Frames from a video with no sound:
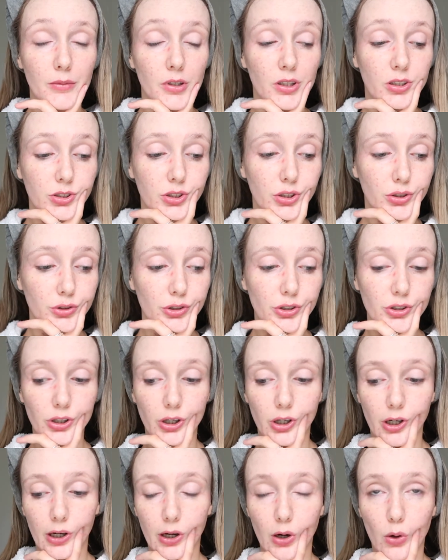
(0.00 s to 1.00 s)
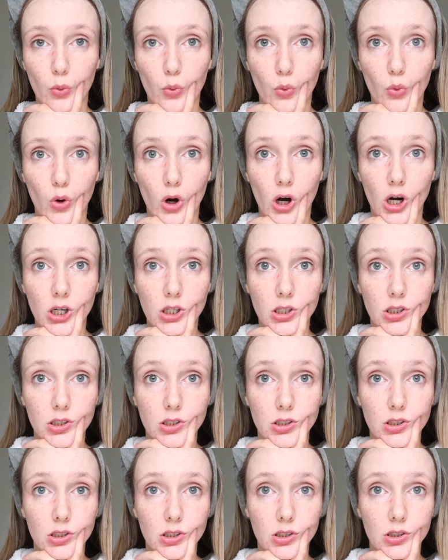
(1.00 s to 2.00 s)
not too sure
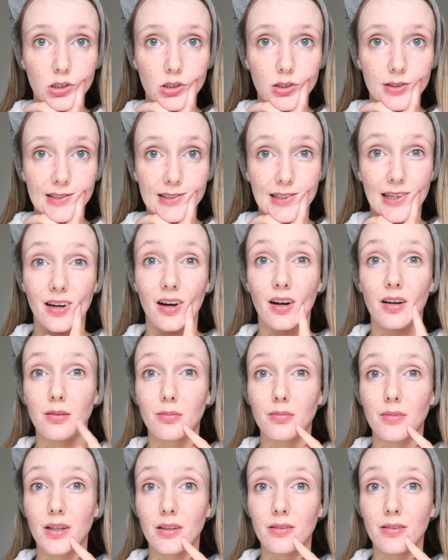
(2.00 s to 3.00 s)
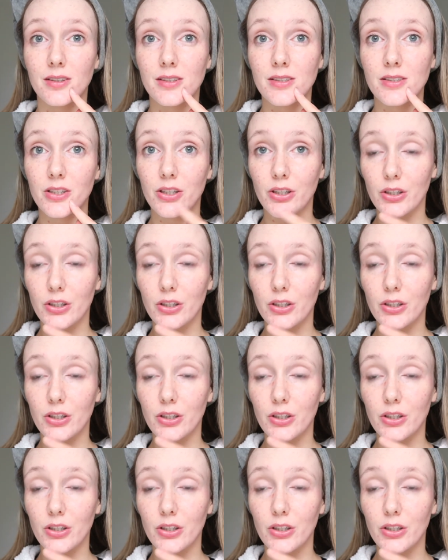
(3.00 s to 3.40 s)
what serum I want to